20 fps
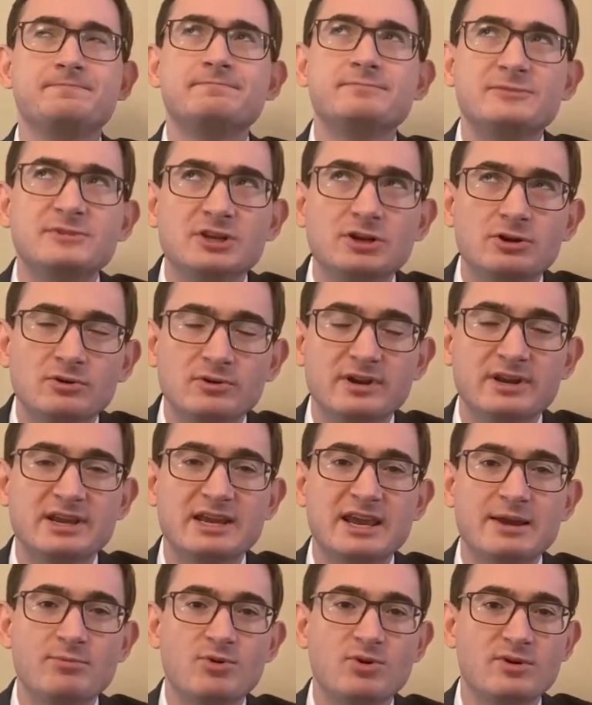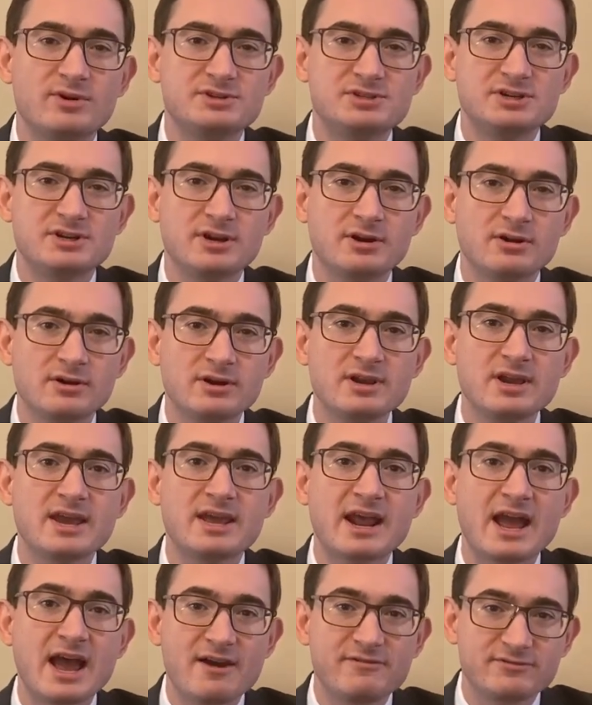degree in chemical engineering. And
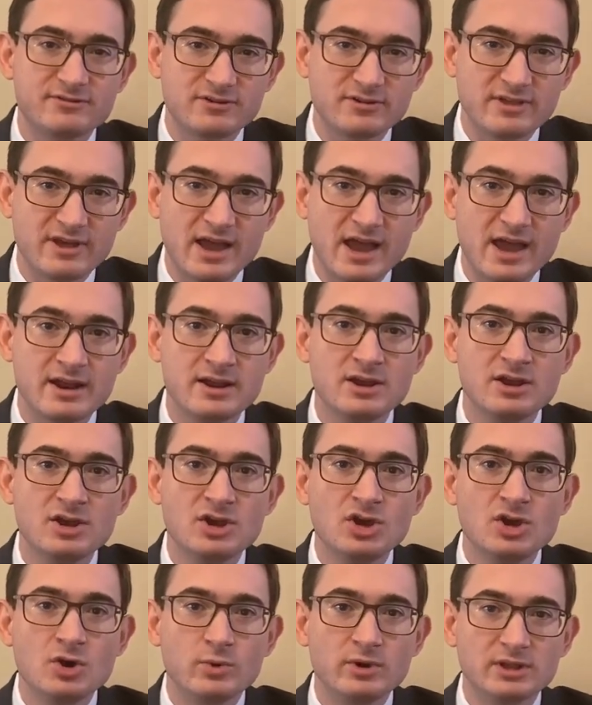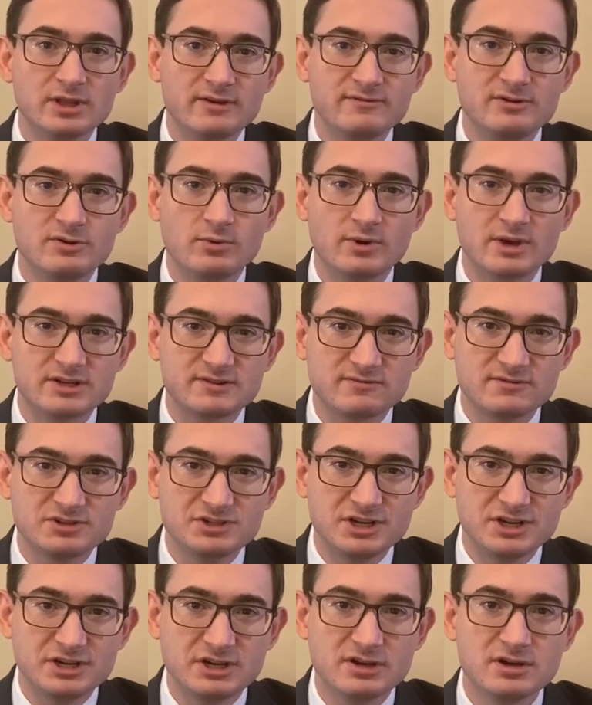after that, we lived in West
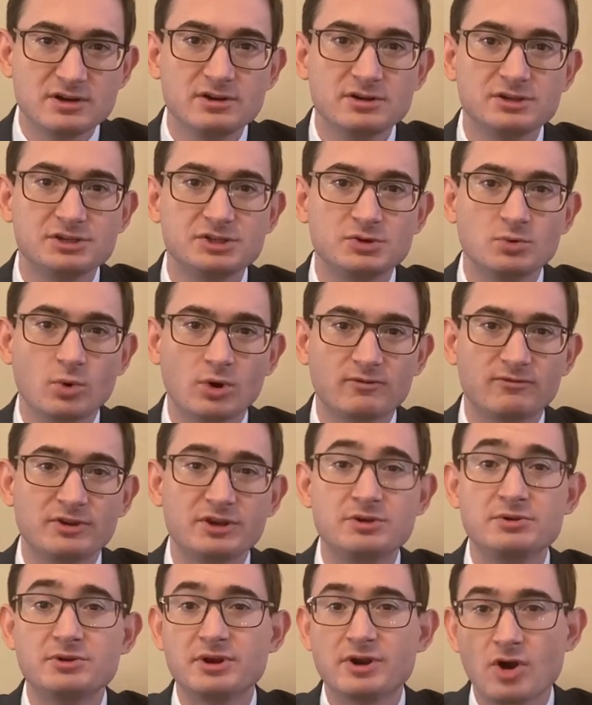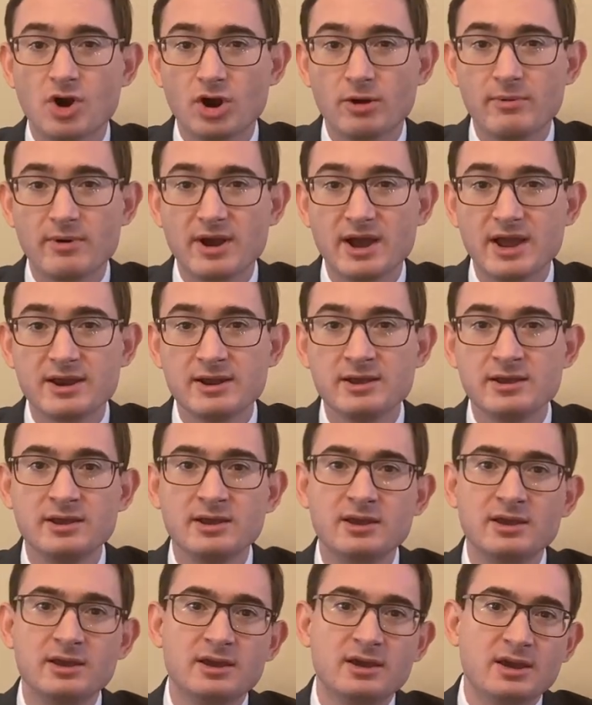Virginia. She worked for Union Carbide.
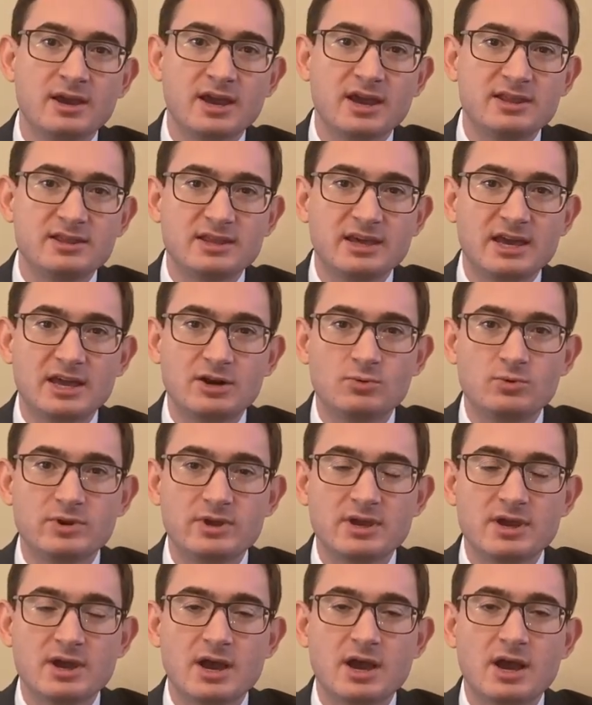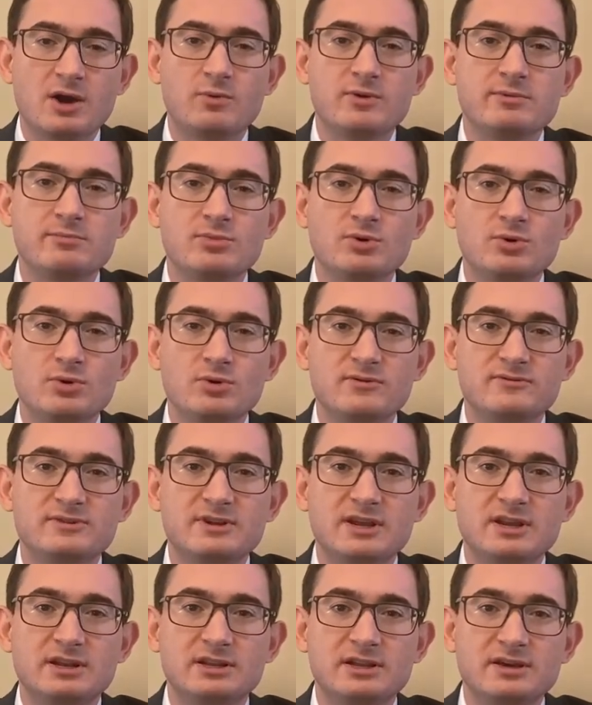And then we moved
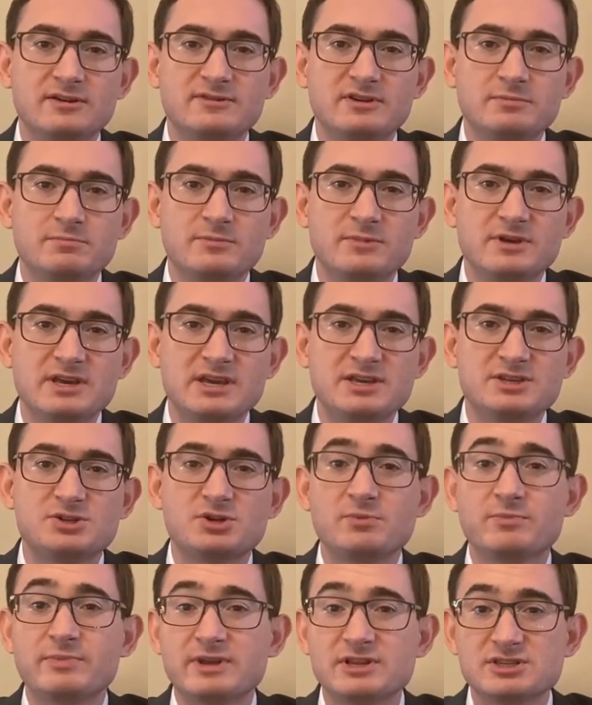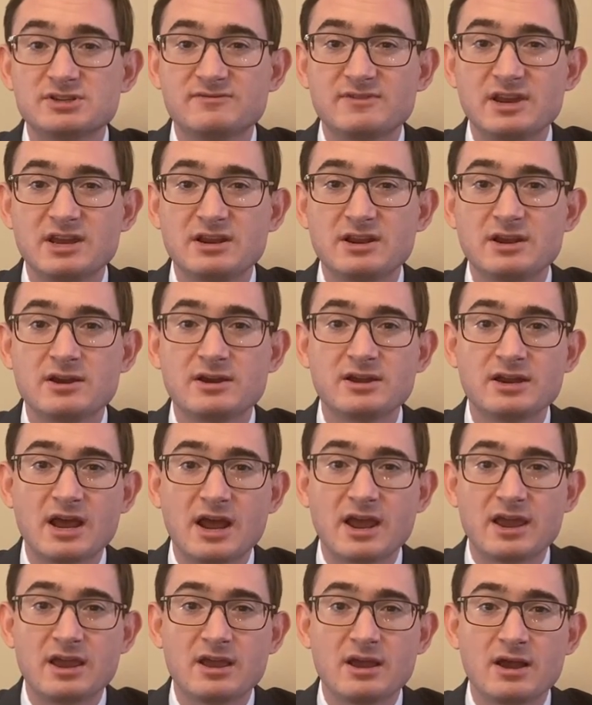and lived in Eastern Pennsylvania,
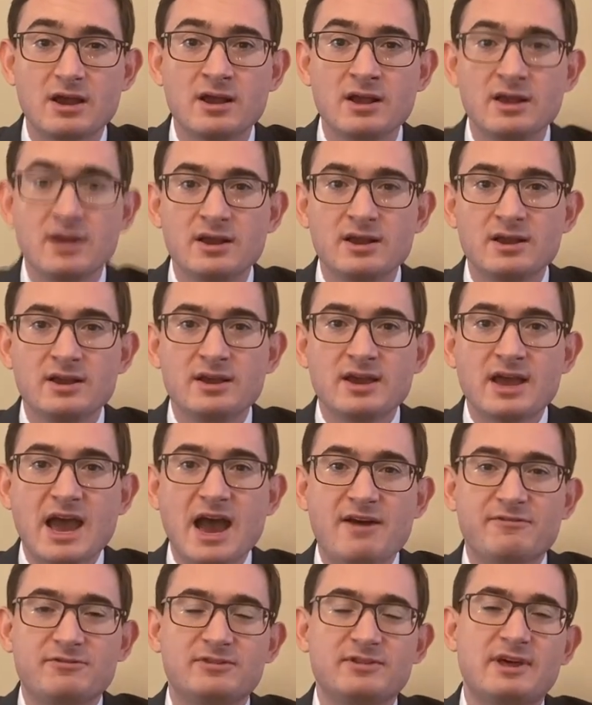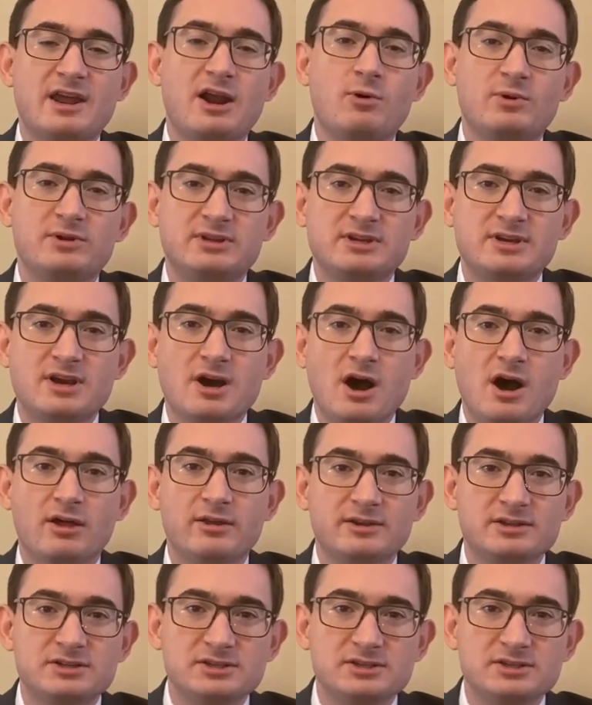and after that I went to college